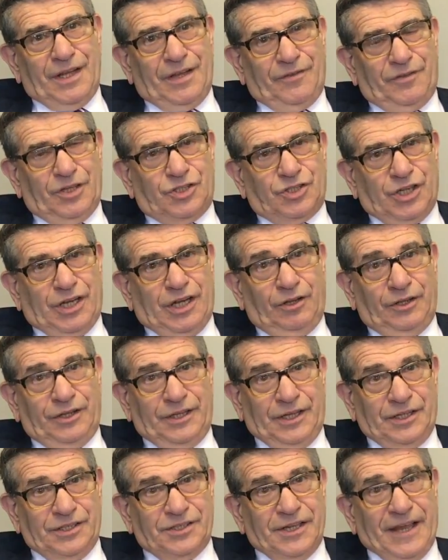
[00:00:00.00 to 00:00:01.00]
If the child
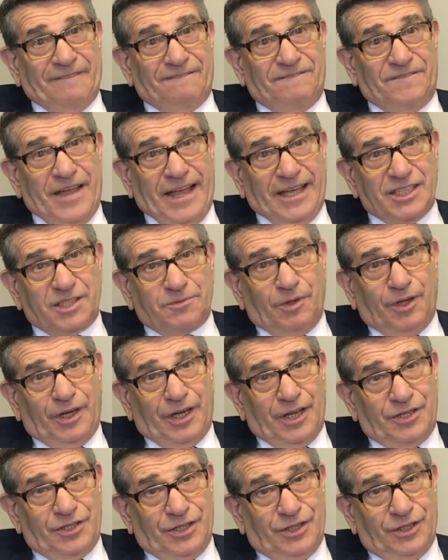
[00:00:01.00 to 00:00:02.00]
is advanced
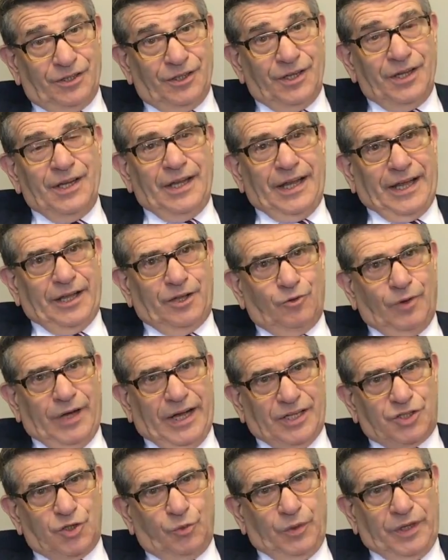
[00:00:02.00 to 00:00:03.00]
by a year and
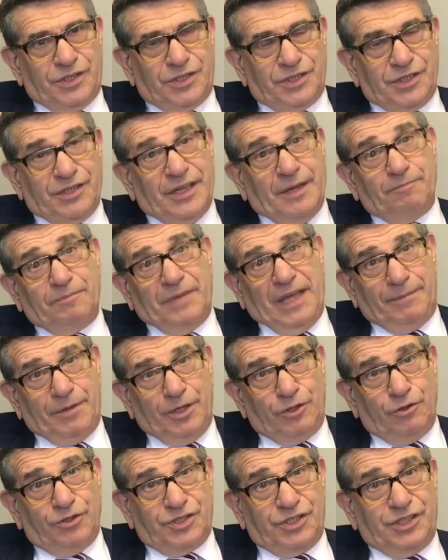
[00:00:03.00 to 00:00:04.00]
graduates and then
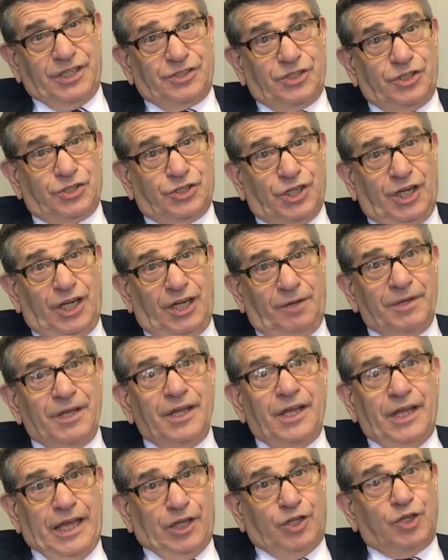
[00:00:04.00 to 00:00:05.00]
maybe goes and gets a job,
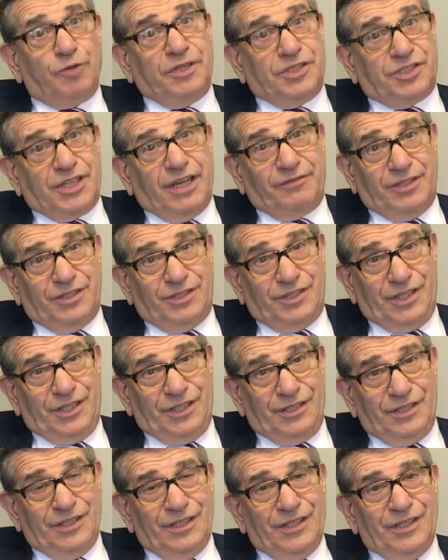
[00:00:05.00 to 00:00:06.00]
it could be
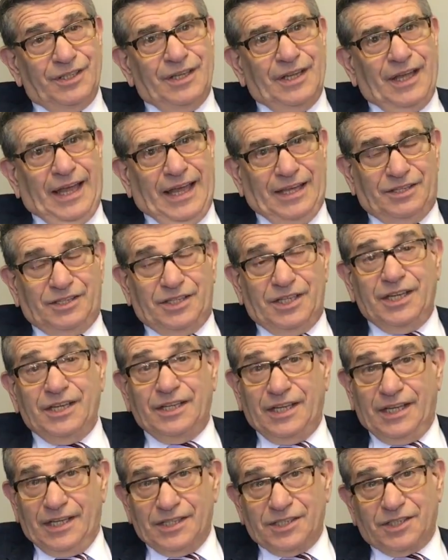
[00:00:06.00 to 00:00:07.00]
17.
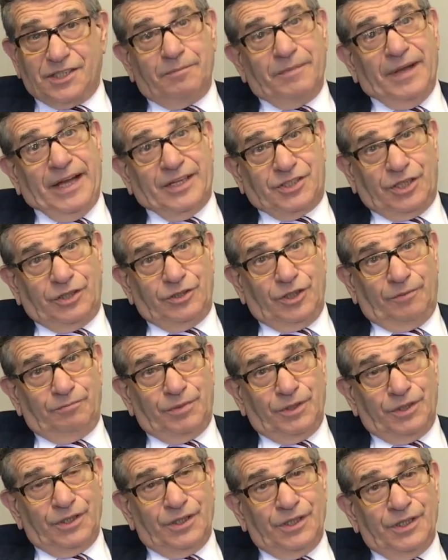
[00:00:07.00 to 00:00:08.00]
18 is the magic
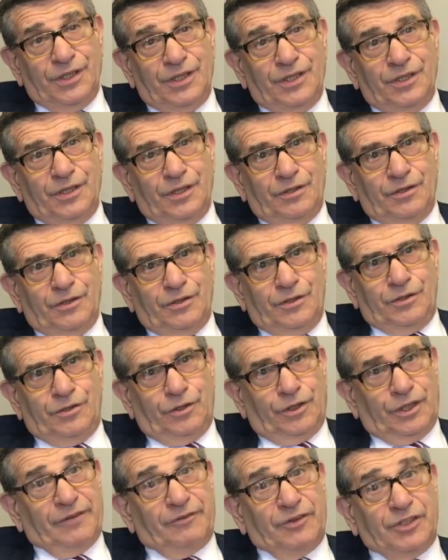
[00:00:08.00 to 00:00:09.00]
number.
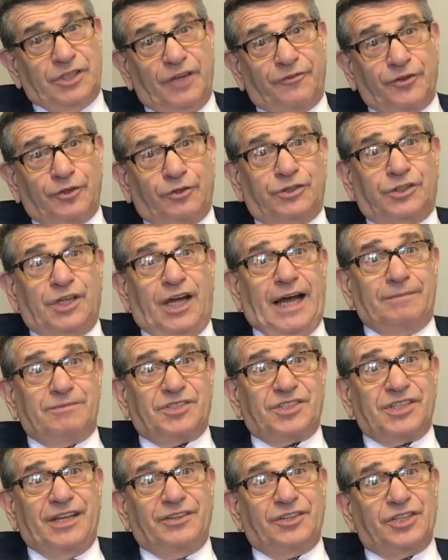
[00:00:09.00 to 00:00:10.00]
You're going to have a difficult time
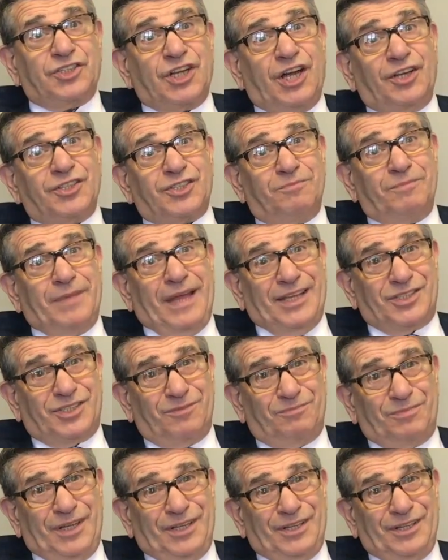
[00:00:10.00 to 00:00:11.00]
saying the child's
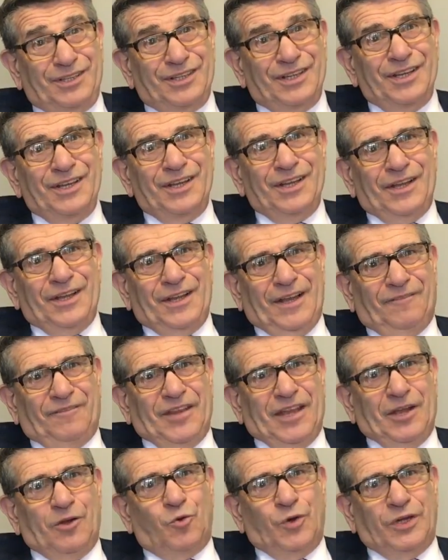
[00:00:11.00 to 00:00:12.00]
emancipated if
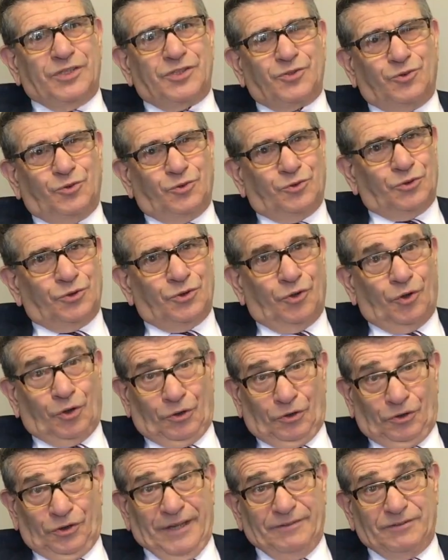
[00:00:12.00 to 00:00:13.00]
they quit school
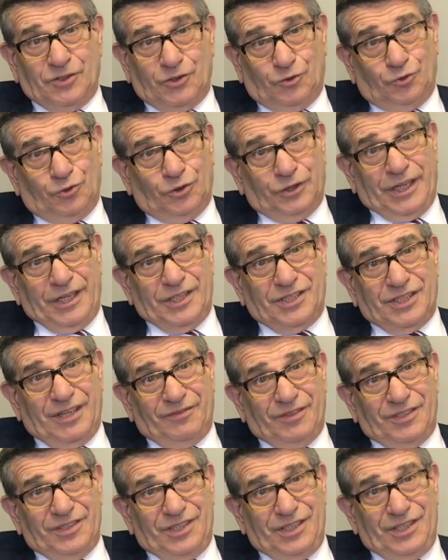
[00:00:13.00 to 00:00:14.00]
or left school at age
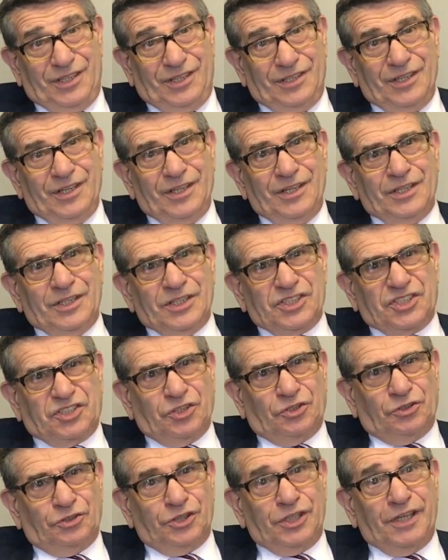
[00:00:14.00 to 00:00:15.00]
17,
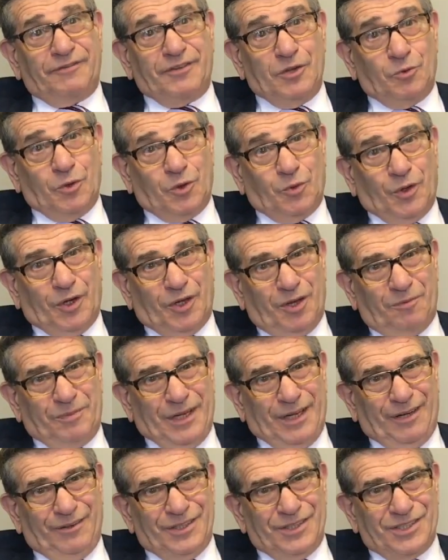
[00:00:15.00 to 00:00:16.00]
still living with one of their
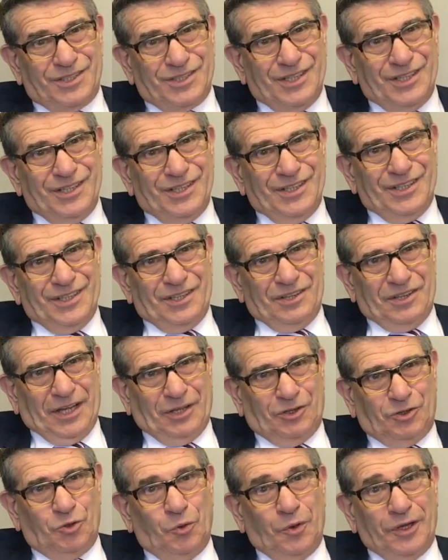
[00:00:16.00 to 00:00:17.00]
parents,
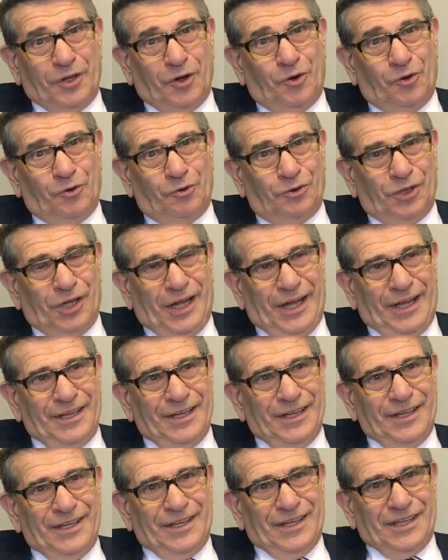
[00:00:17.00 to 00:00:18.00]
not doing a whole lot,
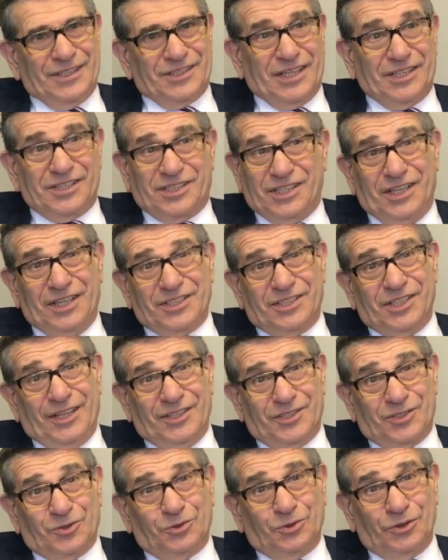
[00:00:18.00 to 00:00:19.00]
and say, see, he's
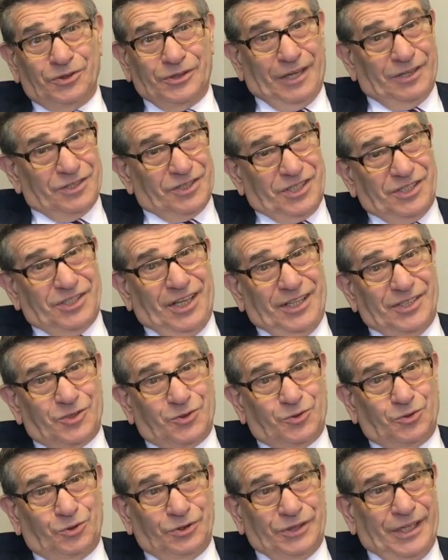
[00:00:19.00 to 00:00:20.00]
not in school now, she's not in
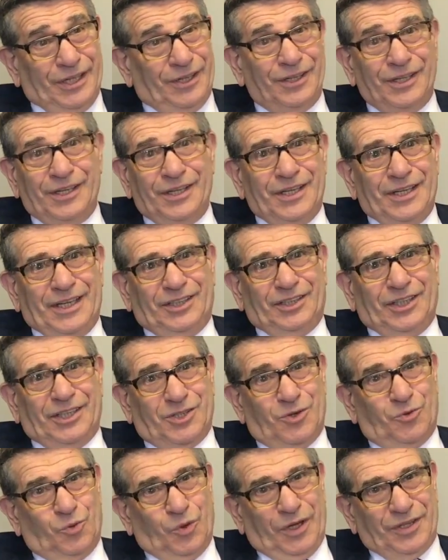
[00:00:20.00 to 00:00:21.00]
school now. It
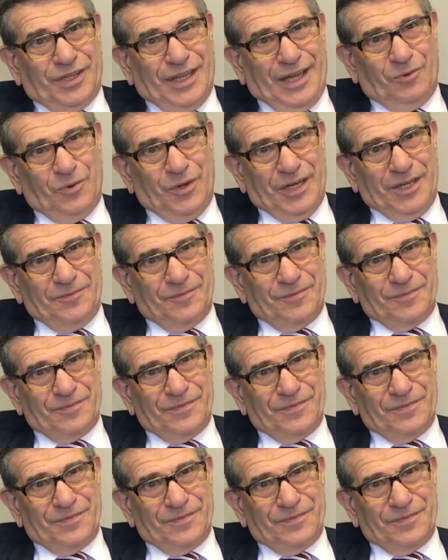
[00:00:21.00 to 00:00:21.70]
doesn't work that way.